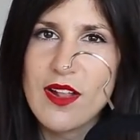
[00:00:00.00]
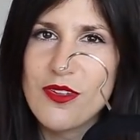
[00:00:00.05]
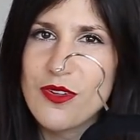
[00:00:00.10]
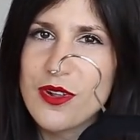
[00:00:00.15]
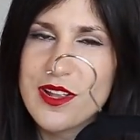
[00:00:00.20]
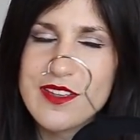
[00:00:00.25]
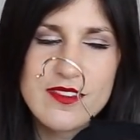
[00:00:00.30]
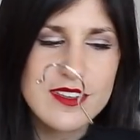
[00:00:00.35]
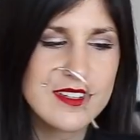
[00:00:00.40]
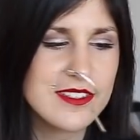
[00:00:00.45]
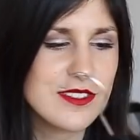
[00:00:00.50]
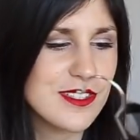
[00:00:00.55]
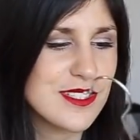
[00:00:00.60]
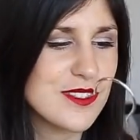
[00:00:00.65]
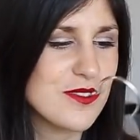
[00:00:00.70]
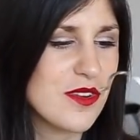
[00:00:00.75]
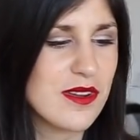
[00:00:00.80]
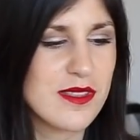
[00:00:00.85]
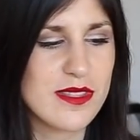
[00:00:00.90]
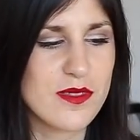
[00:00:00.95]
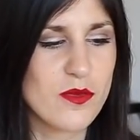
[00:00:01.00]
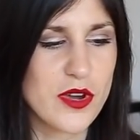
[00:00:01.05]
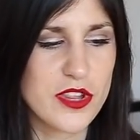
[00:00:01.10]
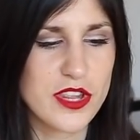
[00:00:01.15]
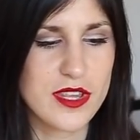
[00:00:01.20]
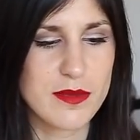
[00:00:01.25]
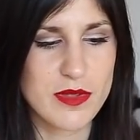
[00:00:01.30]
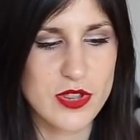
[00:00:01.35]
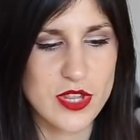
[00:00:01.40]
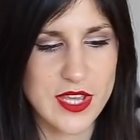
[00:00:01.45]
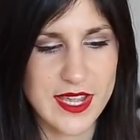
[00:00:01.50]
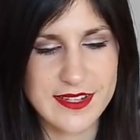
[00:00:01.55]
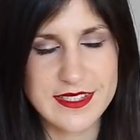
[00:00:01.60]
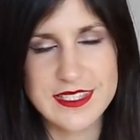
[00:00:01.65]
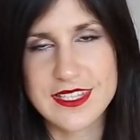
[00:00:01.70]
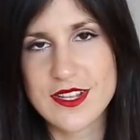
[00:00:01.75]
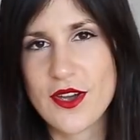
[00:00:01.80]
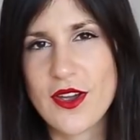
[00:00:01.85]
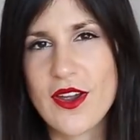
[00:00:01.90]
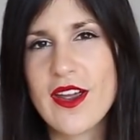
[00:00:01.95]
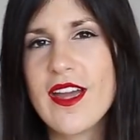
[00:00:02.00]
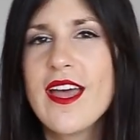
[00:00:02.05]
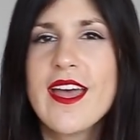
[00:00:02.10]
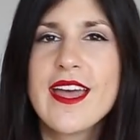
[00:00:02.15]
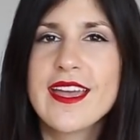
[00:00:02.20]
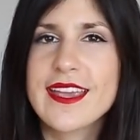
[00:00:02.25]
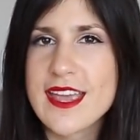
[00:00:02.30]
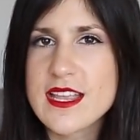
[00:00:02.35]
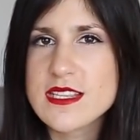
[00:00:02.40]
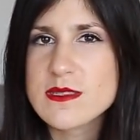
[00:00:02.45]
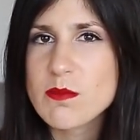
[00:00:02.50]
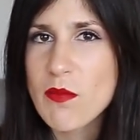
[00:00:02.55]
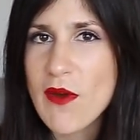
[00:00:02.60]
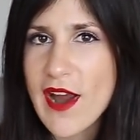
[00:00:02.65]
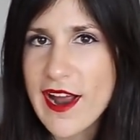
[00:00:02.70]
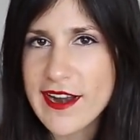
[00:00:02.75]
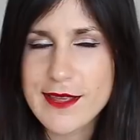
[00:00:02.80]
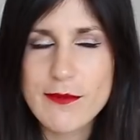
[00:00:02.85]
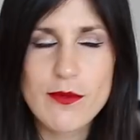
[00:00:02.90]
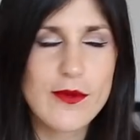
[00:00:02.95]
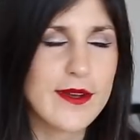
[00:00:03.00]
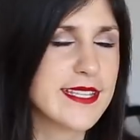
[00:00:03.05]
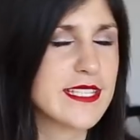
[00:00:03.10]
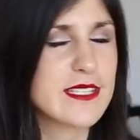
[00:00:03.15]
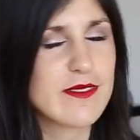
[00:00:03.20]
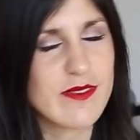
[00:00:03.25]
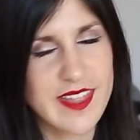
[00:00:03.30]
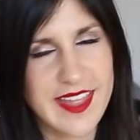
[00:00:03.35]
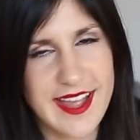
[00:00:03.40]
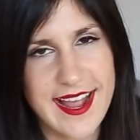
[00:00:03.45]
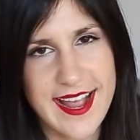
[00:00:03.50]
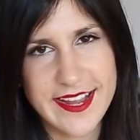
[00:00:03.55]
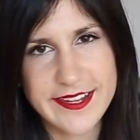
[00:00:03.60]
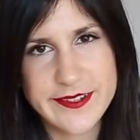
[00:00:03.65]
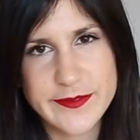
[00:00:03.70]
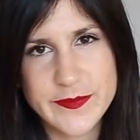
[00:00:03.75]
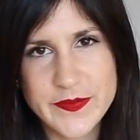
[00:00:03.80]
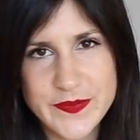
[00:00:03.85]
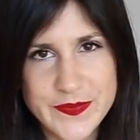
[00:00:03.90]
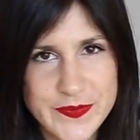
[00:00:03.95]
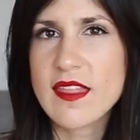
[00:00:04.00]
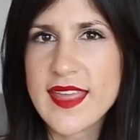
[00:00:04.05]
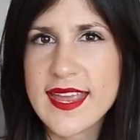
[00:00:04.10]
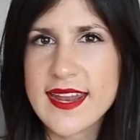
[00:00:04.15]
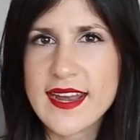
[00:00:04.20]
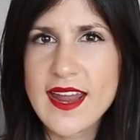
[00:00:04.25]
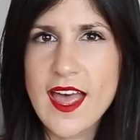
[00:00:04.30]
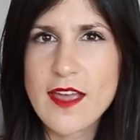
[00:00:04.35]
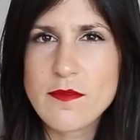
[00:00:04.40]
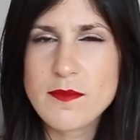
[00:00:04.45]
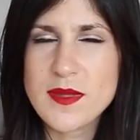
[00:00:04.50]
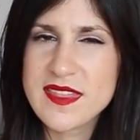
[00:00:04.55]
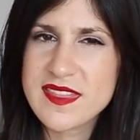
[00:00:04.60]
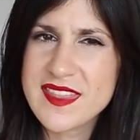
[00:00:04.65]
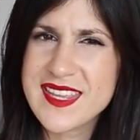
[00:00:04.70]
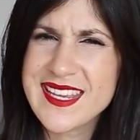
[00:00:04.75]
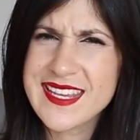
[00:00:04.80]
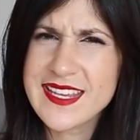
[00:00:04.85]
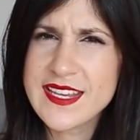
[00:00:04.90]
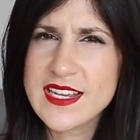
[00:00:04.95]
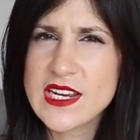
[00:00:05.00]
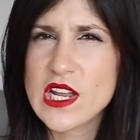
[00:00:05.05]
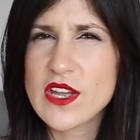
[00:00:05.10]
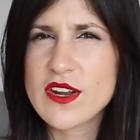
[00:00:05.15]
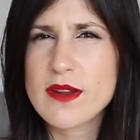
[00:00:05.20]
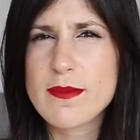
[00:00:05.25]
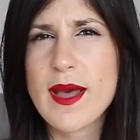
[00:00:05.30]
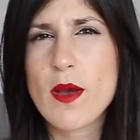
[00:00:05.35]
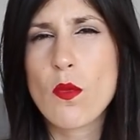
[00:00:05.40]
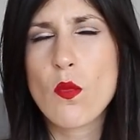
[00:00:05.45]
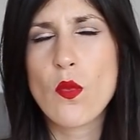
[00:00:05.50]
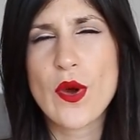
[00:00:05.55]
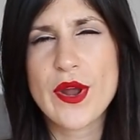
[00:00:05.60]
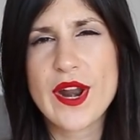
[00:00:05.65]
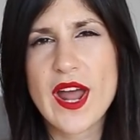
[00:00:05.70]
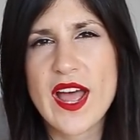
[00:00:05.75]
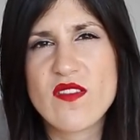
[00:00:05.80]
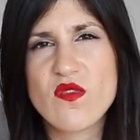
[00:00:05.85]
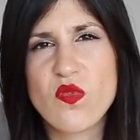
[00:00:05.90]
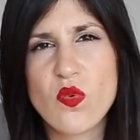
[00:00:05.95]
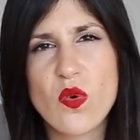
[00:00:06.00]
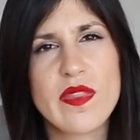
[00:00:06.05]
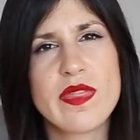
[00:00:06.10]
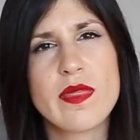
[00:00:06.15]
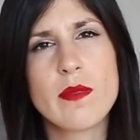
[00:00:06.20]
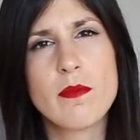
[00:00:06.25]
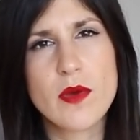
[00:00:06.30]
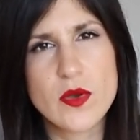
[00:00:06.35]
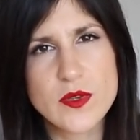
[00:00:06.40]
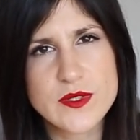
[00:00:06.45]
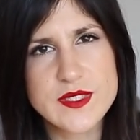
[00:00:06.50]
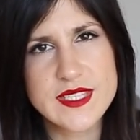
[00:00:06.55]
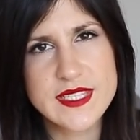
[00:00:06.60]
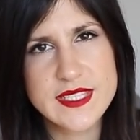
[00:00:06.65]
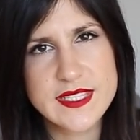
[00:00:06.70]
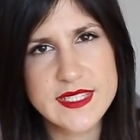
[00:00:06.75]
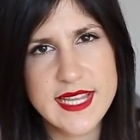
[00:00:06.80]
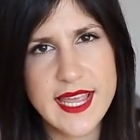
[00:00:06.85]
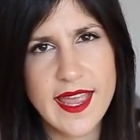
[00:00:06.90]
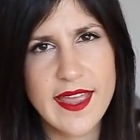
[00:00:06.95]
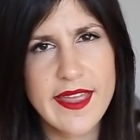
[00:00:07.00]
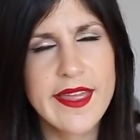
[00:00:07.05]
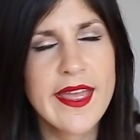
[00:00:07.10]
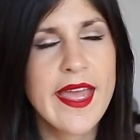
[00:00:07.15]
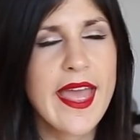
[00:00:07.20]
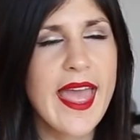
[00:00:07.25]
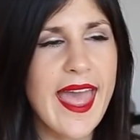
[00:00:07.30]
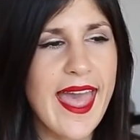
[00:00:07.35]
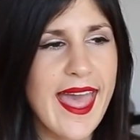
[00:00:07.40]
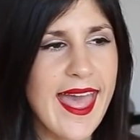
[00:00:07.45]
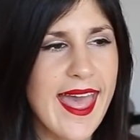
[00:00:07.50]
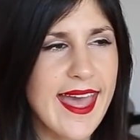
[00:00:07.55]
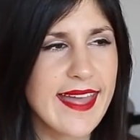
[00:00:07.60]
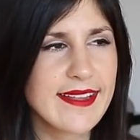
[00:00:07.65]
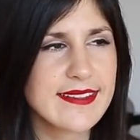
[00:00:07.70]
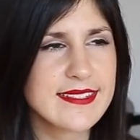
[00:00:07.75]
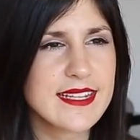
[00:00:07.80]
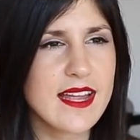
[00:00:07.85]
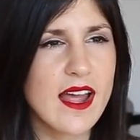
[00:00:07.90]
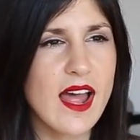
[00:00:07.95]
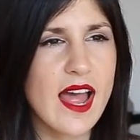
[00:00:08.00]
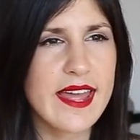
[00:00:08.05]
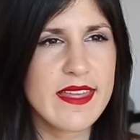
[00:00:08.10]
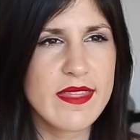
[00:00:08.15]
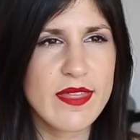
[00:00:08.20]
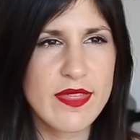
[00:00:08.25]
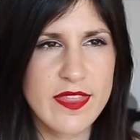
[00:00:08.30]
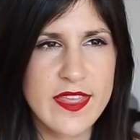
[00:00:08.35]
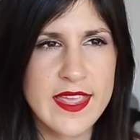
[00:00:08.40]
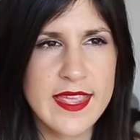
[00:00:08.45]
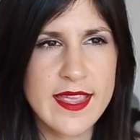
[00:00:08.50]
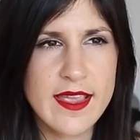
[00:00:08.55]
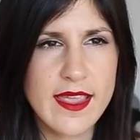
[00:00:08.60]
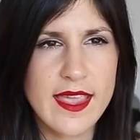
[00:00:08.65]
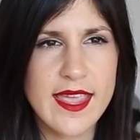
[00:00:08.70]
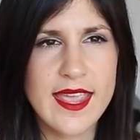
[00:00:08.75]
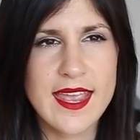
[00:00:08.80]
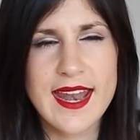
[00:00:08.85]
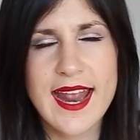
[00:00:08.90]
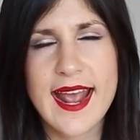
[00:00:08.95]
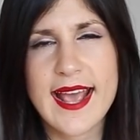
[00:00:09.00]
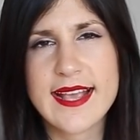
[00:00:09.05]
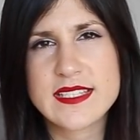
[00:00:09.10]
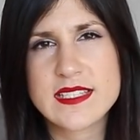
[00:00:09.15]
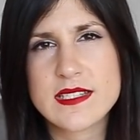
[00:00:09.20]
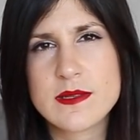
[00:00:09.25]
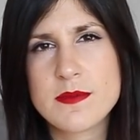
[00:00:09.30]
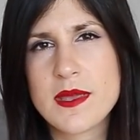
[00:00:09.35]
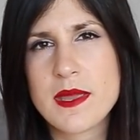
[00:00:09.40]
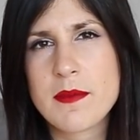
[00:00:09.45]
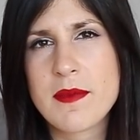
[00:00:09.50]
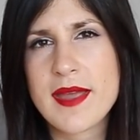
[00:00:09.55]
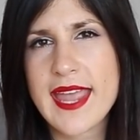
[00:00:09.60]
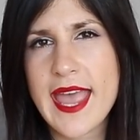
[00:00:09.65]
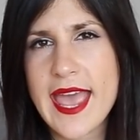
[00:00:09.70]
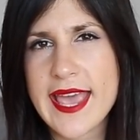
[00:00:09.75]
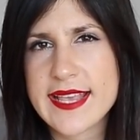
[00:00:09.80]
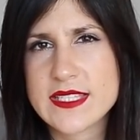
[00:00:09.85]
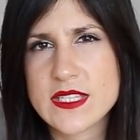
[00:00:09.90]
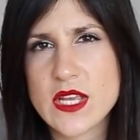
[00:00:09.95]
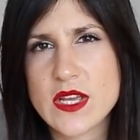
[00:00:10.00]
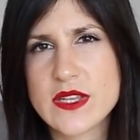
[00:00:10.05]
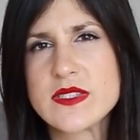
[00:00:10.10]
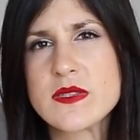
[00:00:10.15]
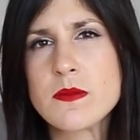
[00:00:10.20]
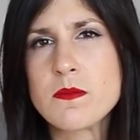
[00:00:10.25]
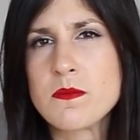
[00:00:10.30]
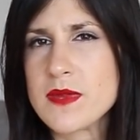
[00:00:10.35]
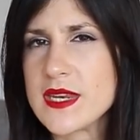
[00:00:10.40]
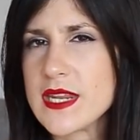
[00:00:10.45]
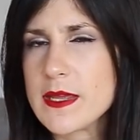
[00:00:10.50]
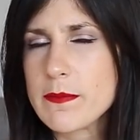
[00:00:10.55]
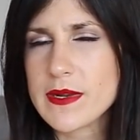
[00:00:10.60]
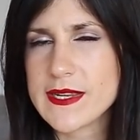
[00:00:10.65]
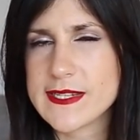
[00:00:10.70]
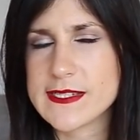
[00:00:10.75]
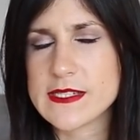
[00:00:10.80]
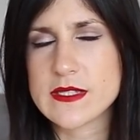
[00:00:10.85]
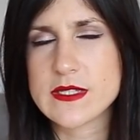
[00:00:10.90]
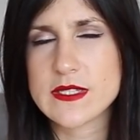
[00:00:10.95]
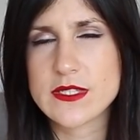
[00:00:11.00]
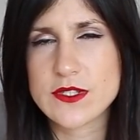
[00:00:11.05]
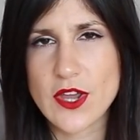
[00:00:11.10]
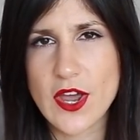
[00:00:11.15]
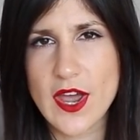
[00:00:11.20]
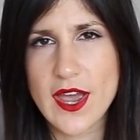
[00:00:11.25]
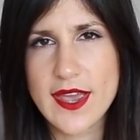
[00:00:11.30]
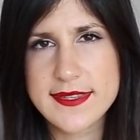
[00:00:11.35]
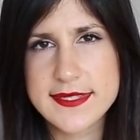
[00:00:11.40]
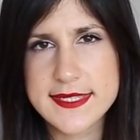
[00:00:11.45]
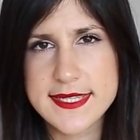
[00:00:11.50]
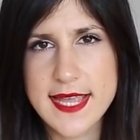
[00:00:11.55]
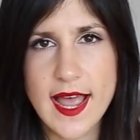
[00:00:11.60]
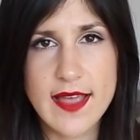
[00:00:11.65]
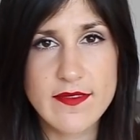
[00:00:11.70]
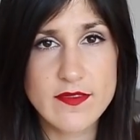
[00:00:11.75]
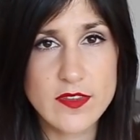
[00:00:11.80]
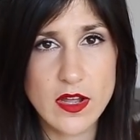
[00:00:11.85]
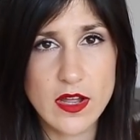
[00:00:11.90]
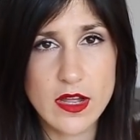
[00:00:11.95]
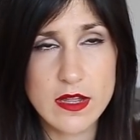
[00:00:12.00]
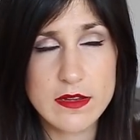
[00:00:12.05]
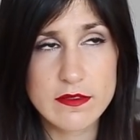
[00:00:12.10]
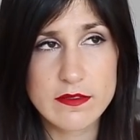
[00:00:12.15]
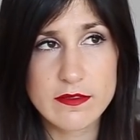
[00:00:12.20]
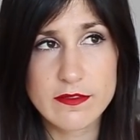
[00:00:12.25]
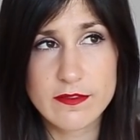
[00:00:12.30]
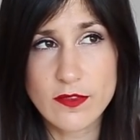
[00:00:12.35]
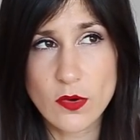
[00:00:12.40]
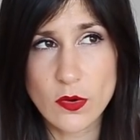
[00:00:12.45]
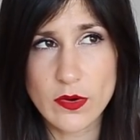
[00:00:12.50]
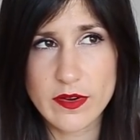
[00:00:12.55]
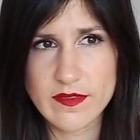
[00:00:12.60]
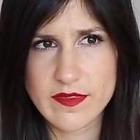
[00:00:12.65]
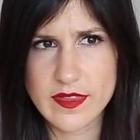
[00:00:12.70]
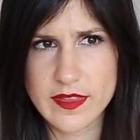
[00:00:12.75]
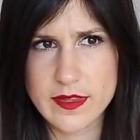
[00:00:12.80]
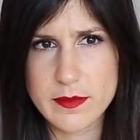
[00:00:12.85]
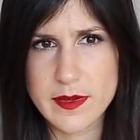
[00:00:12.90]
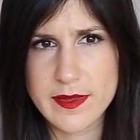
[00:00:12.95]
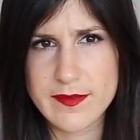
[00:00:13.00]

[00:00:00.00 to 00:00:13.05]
All I've got to do is throw it in the washing machine, so it gets brownie points for that. Then I've been thinking a lot about what I've worn most this year, and I think it has to be my ASOS midi pleated skirts. I've got four of them.